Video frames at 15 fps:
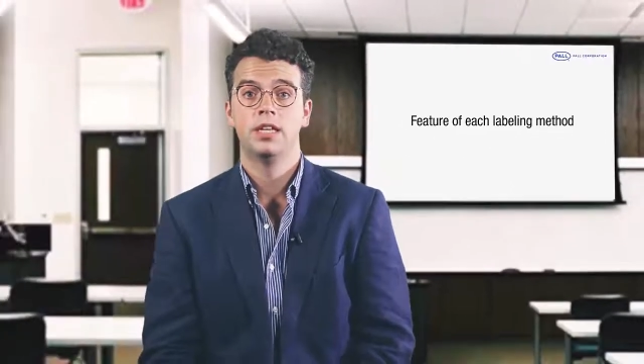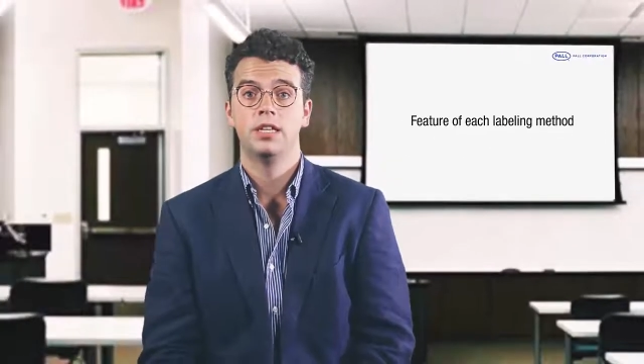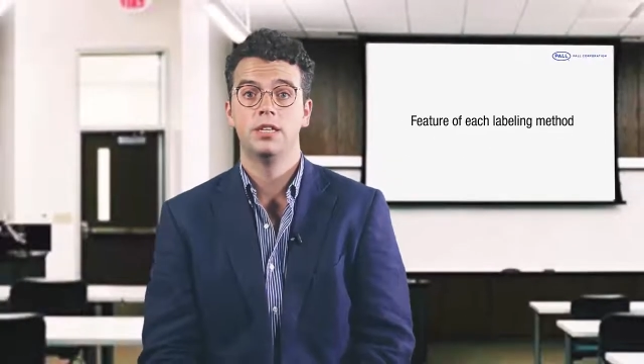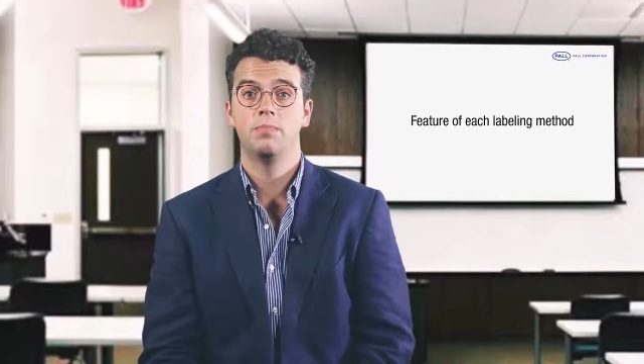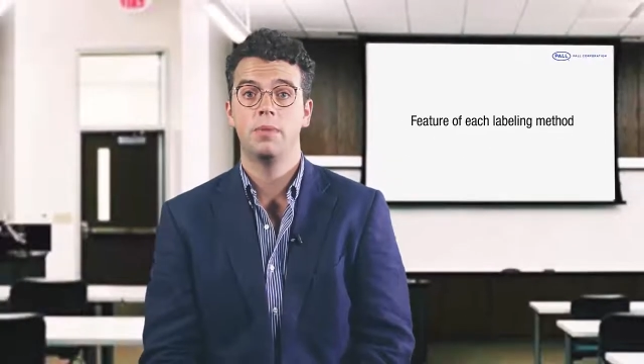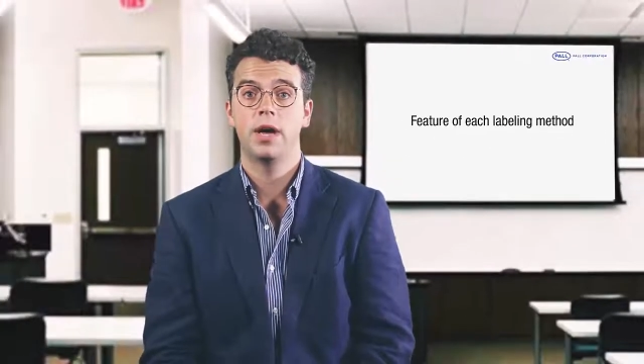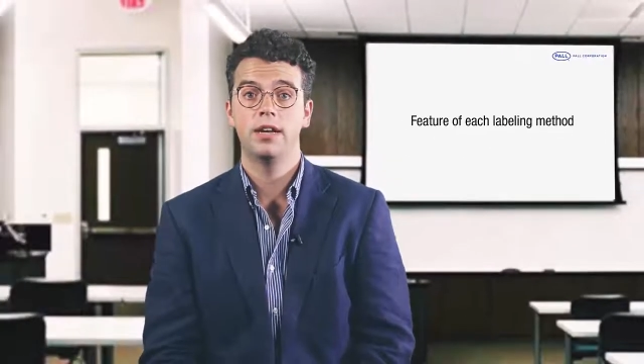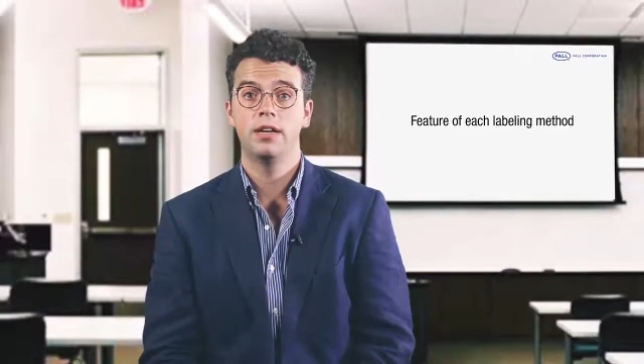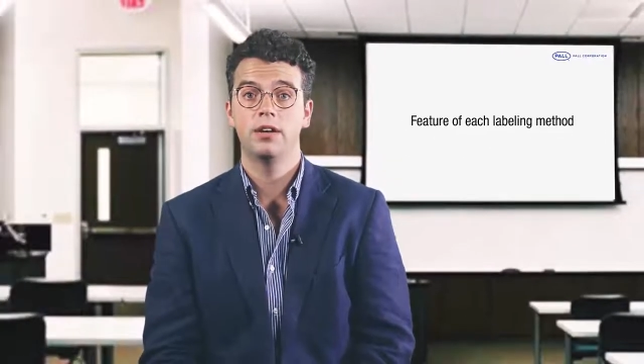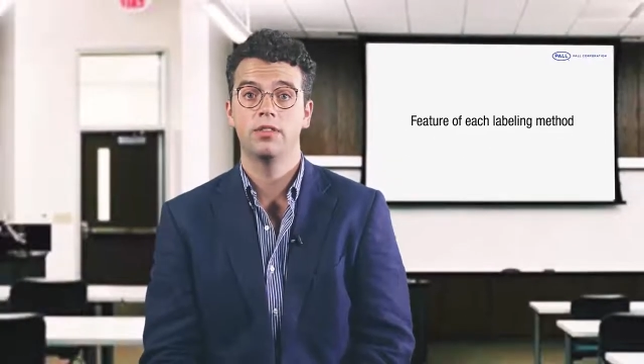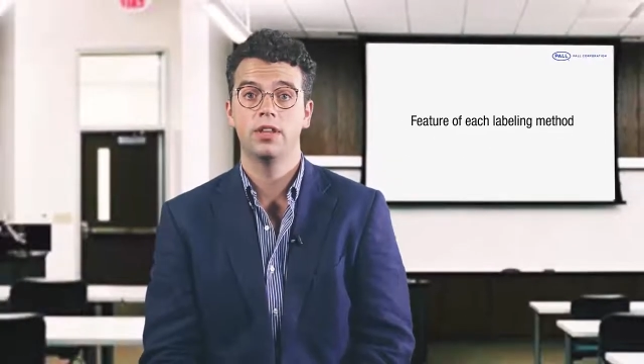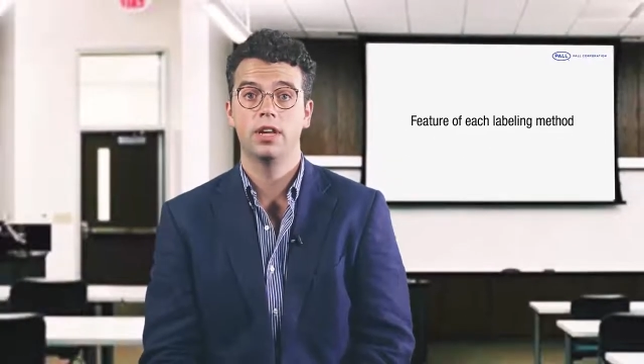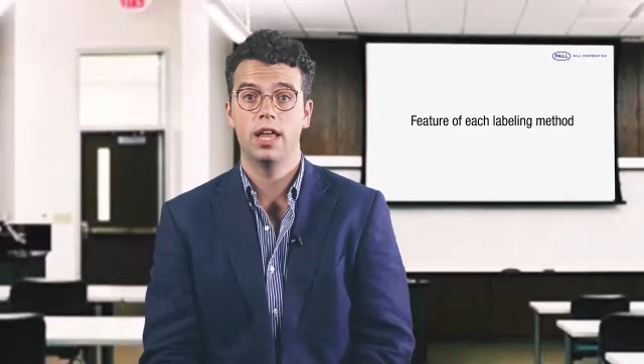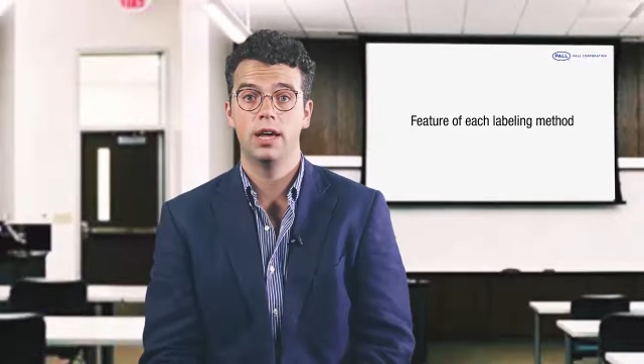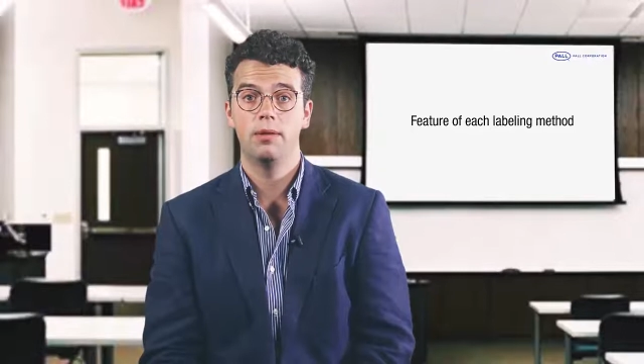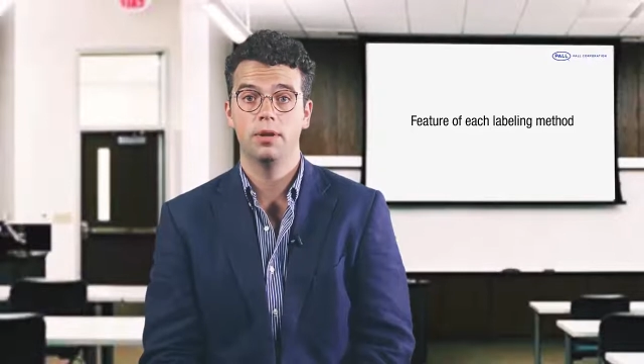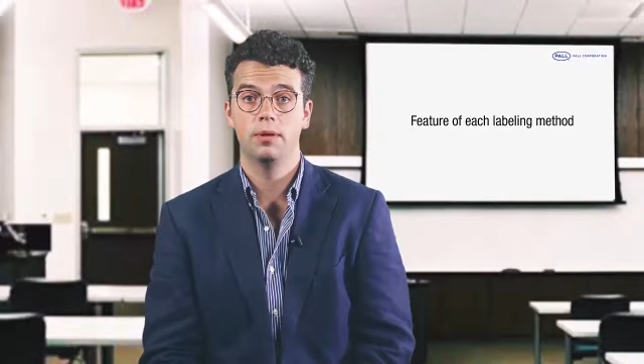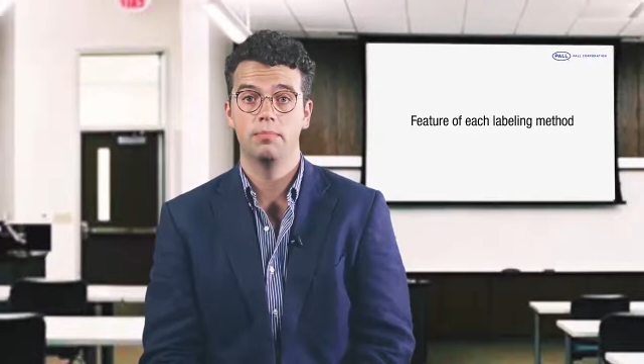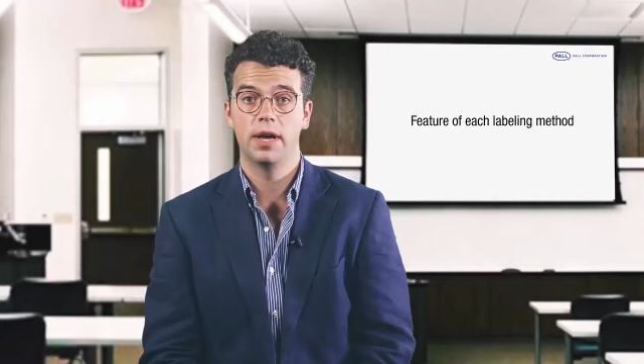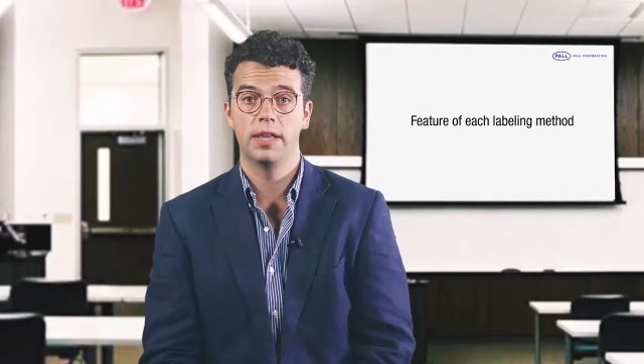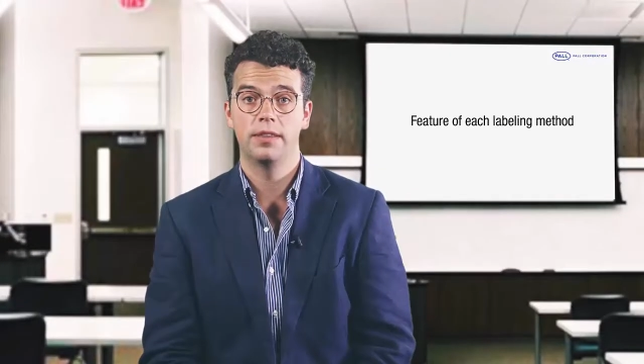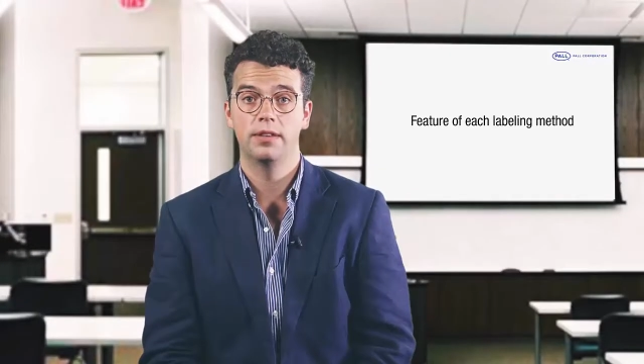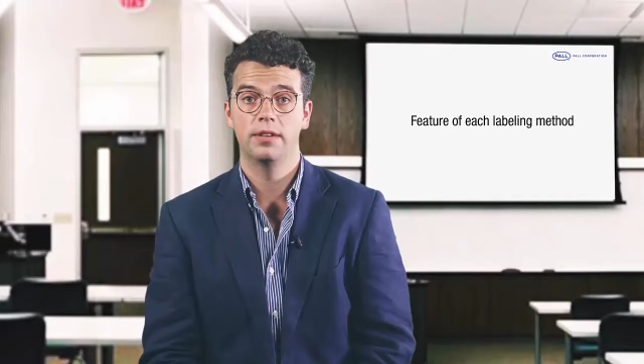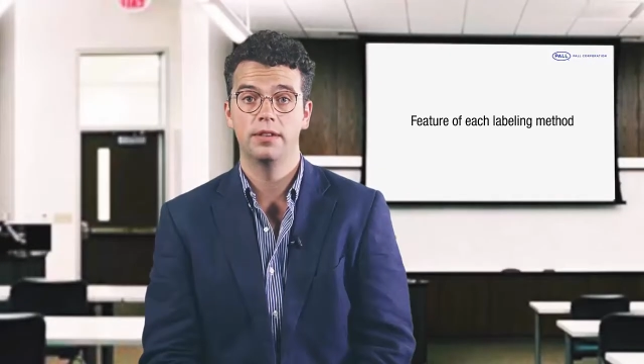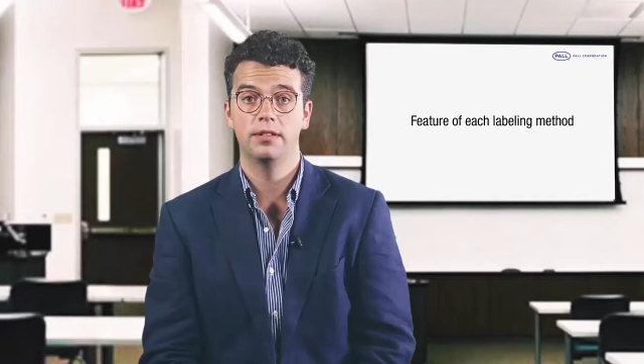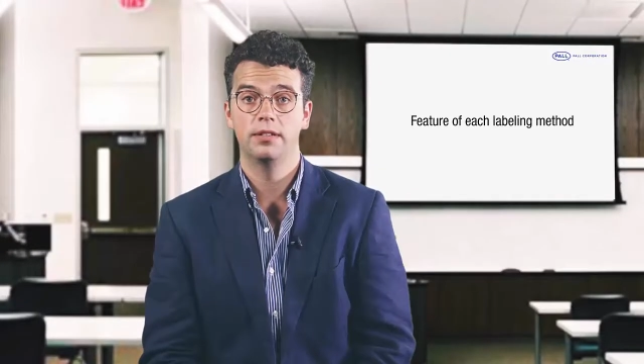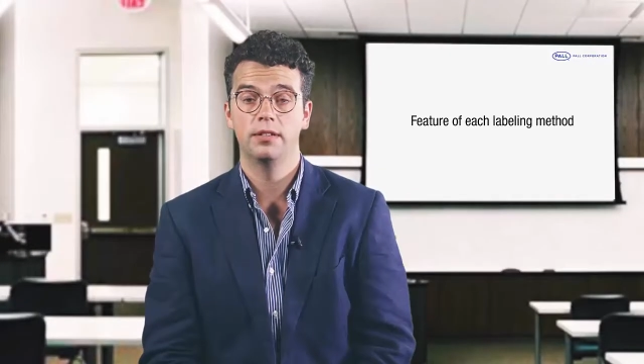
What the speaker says: Depending on the labeling method,